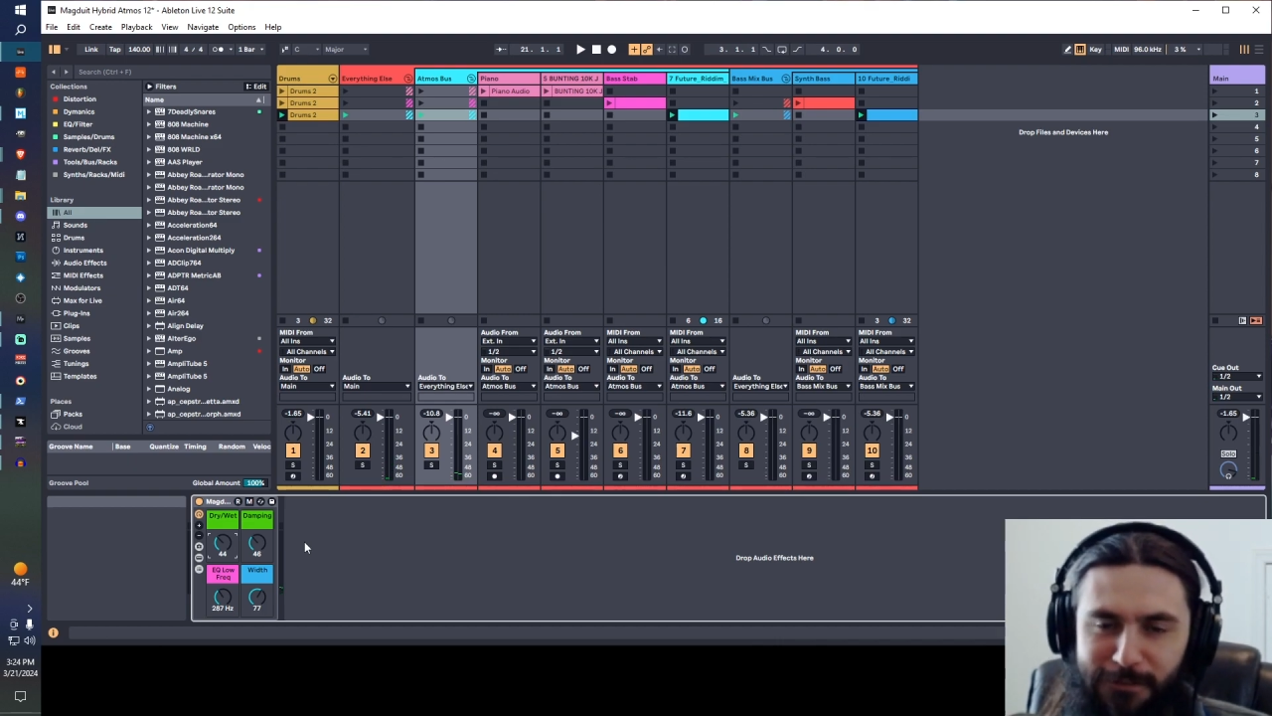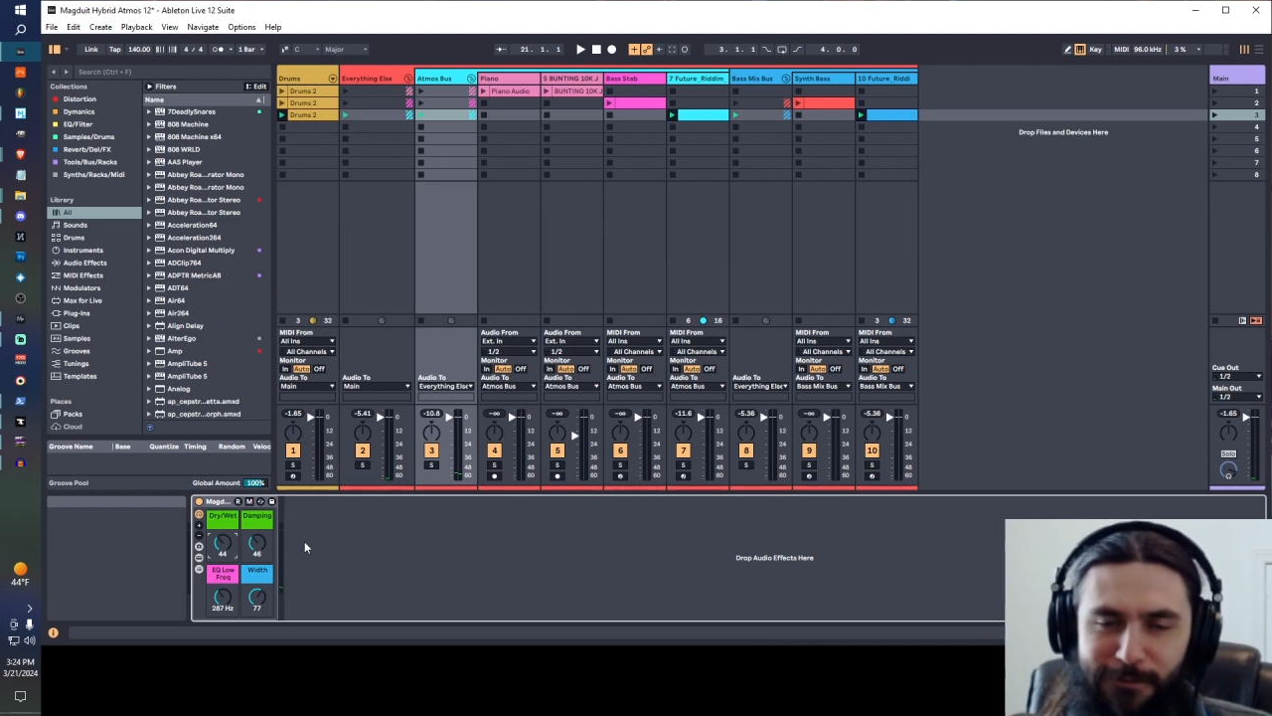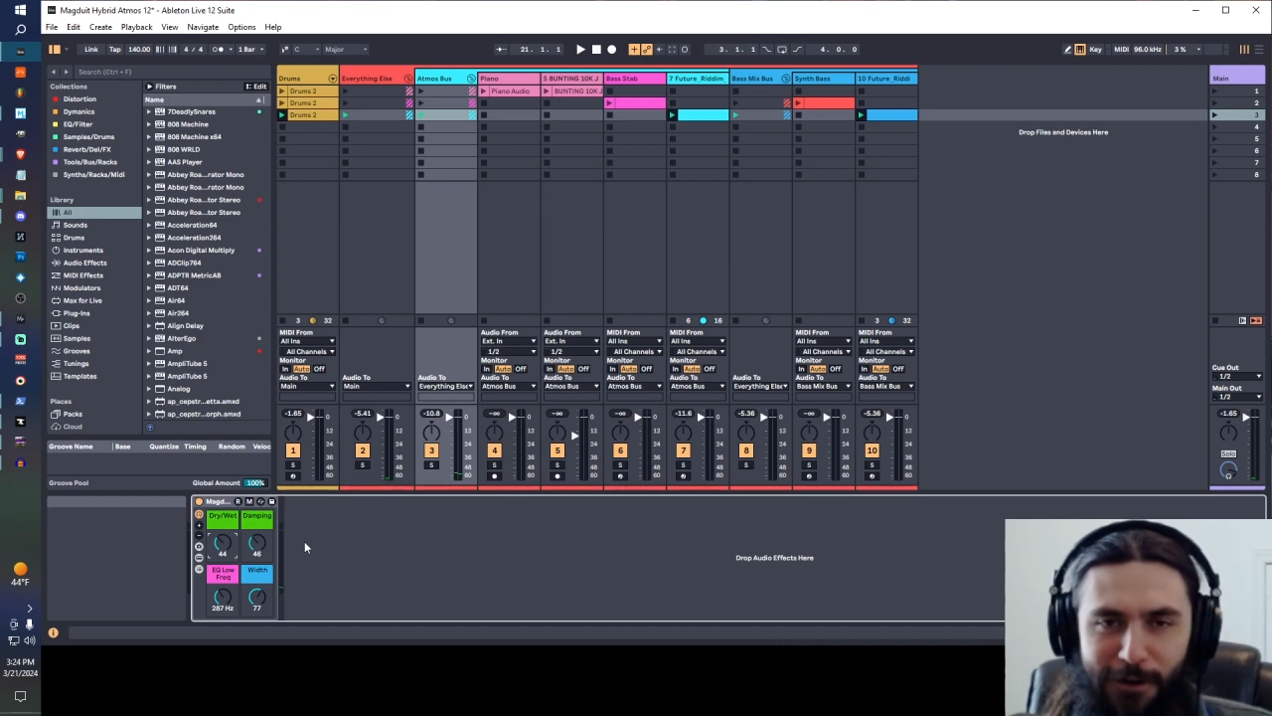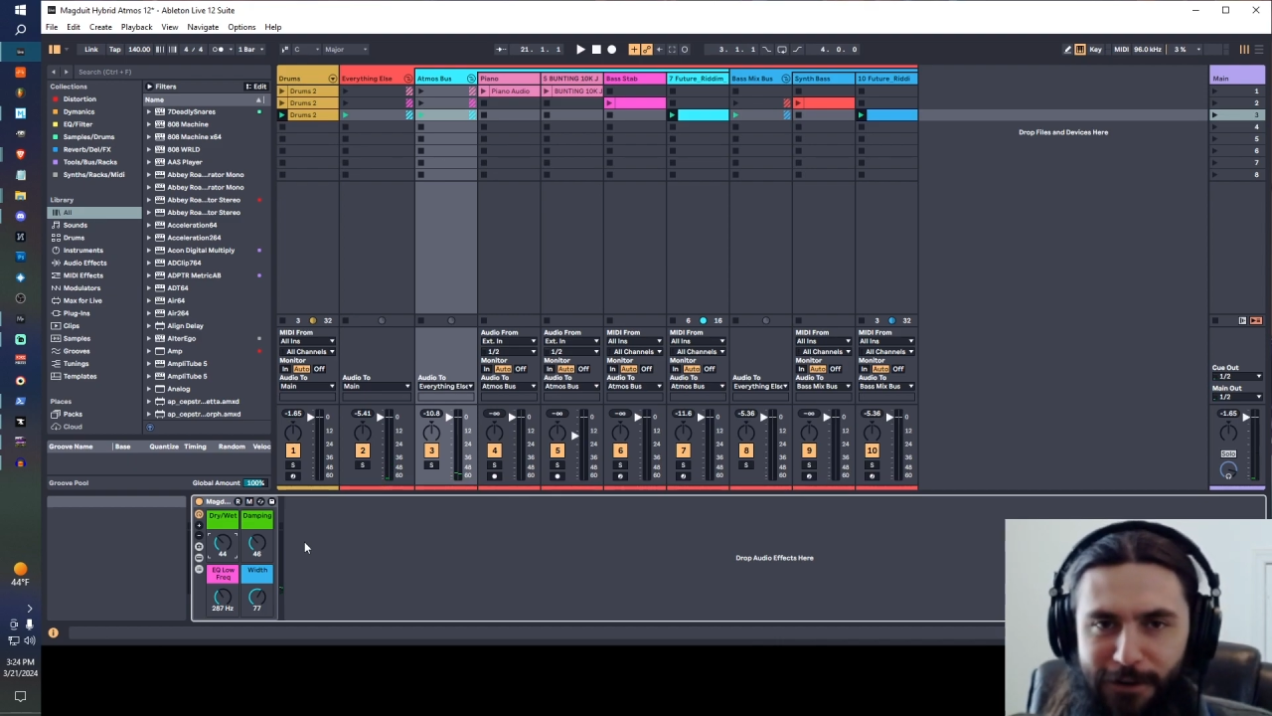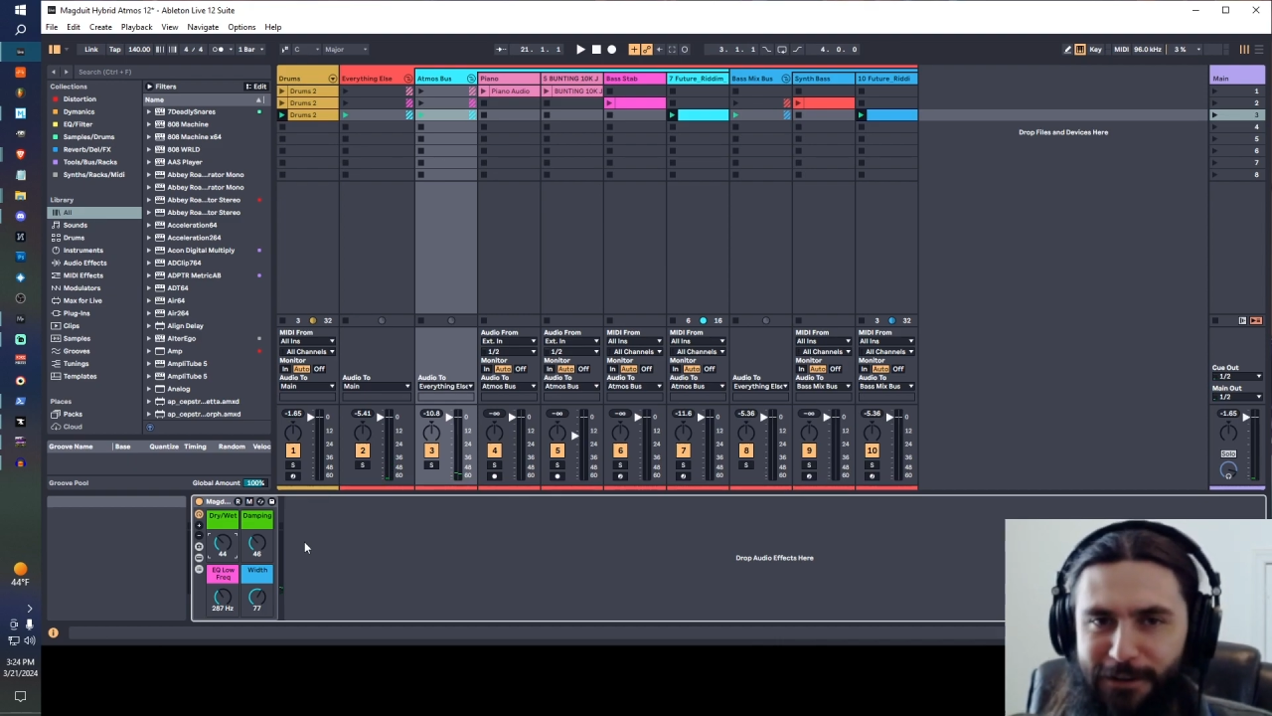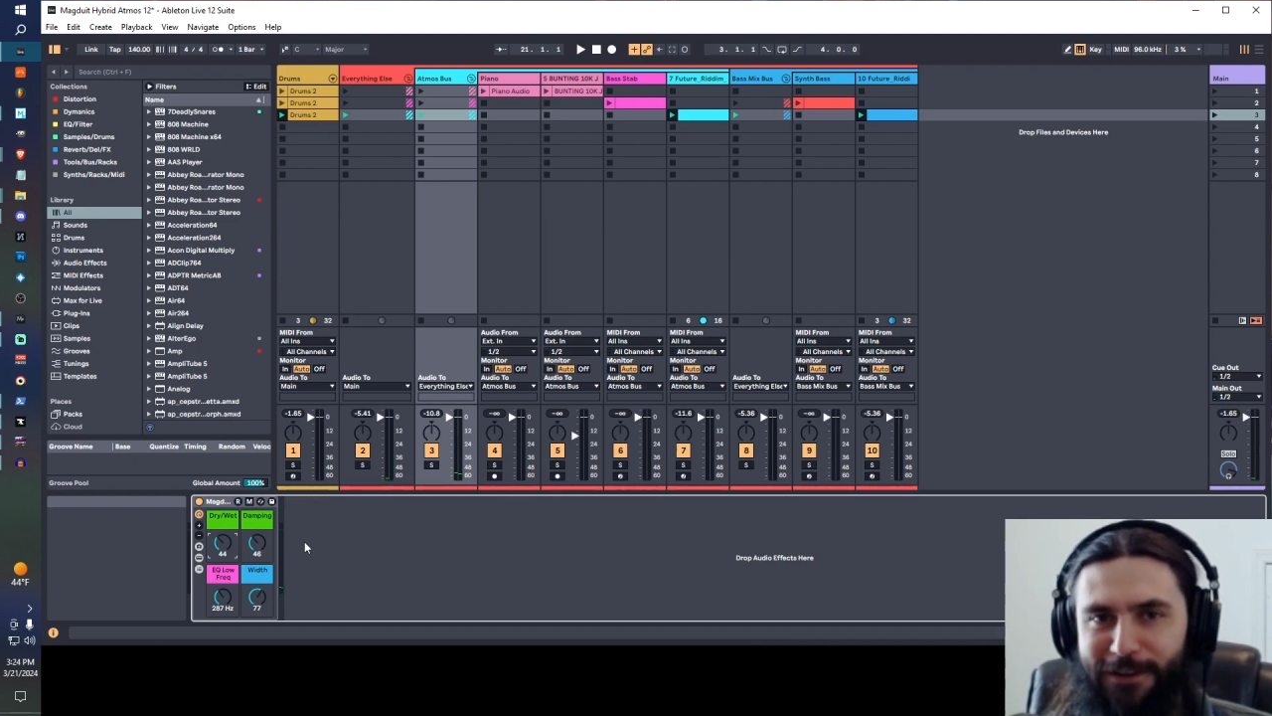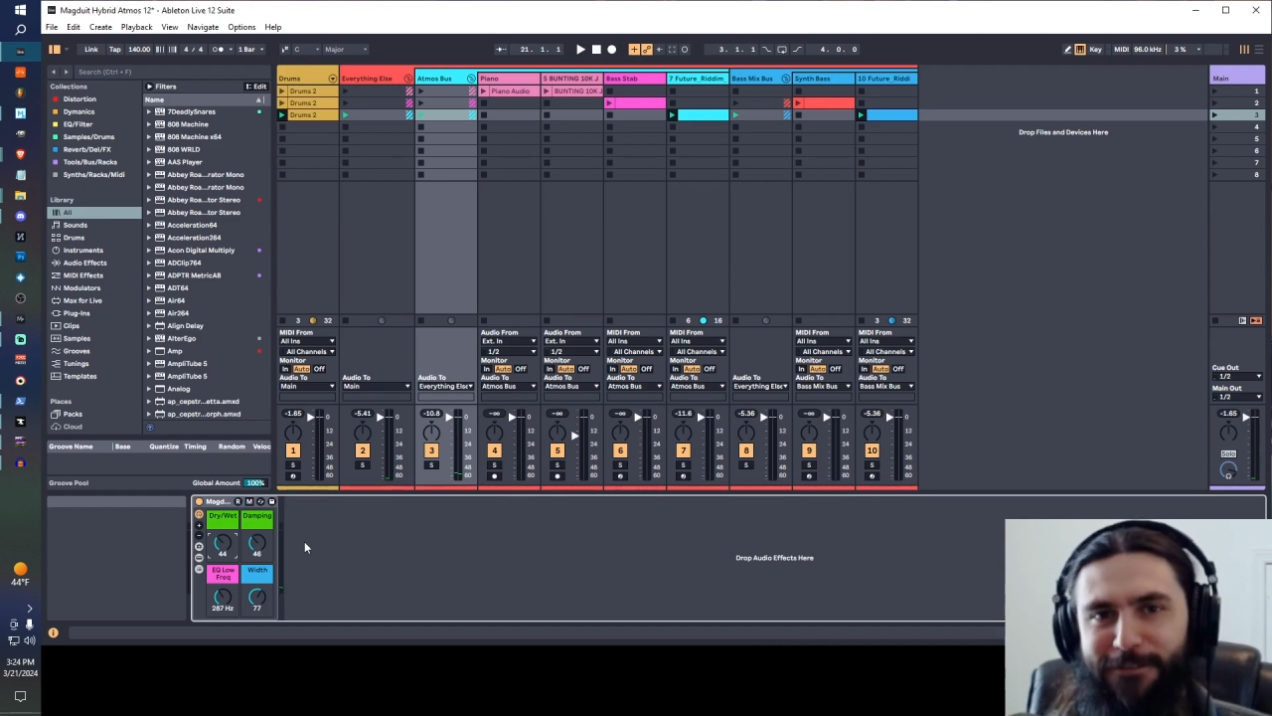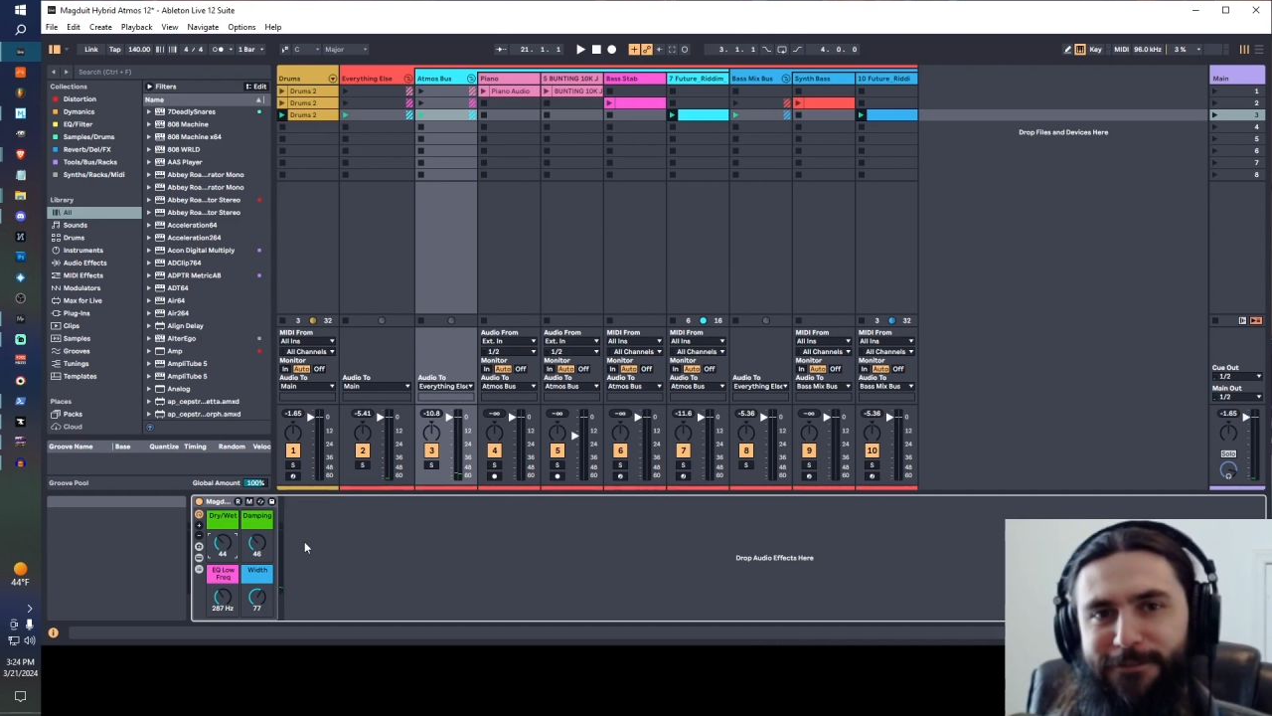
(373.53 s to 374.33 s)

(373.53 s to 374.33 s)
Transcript: fun and